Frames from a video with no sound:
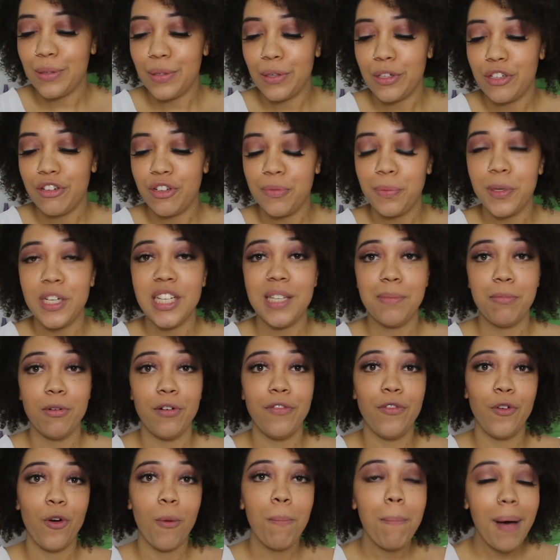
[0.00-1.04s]
It's also responsible
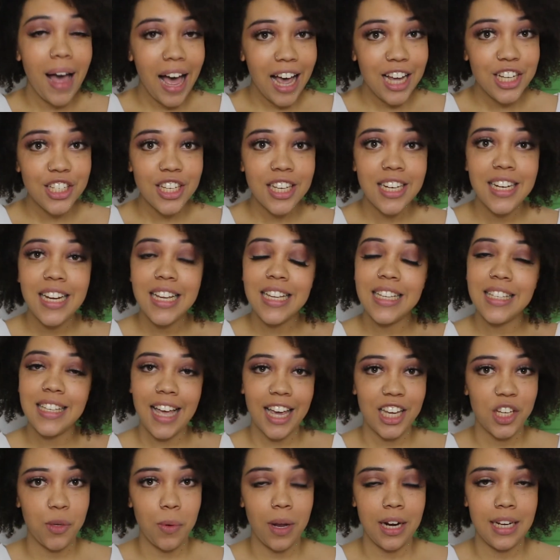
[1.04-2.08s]
for passion,
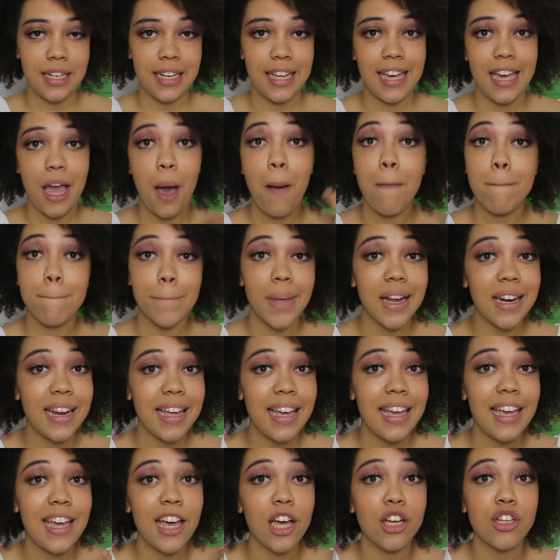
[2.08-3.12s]
sexuality,
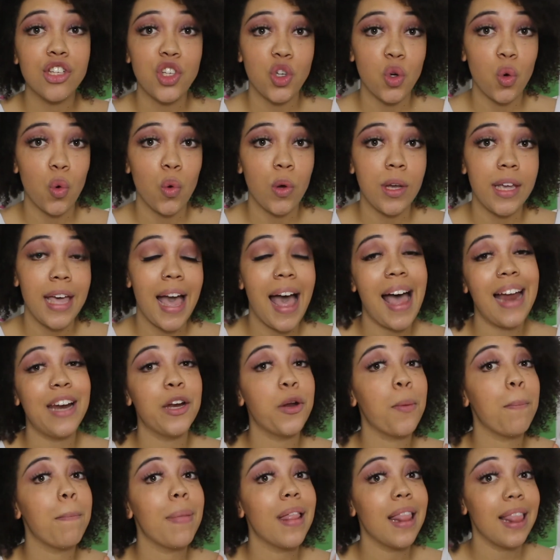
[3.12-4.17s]
money, joy
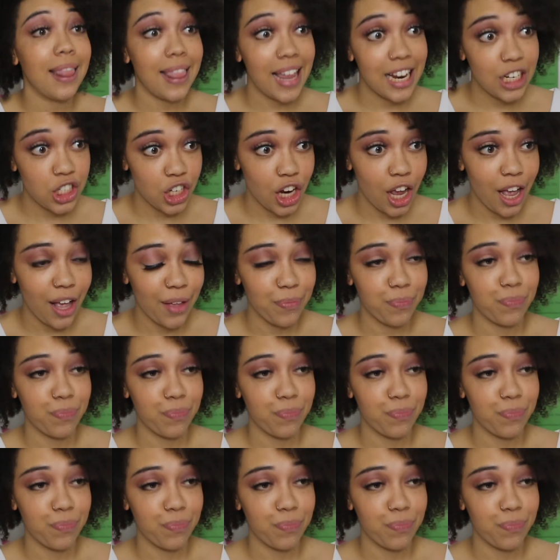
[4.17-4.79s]
and pleasure.